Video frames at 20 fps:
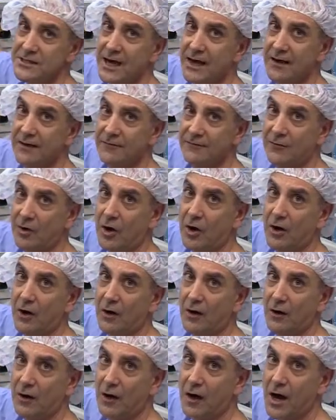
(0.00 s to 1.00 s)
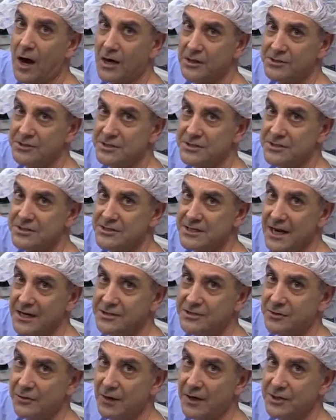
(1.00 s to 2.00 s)
have our oxygen
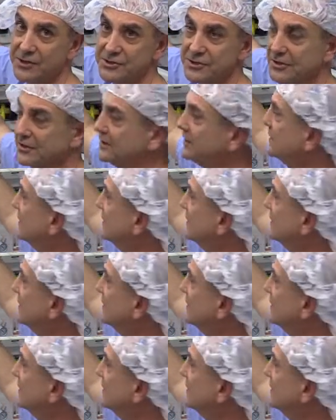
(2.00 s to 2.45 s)
saturation,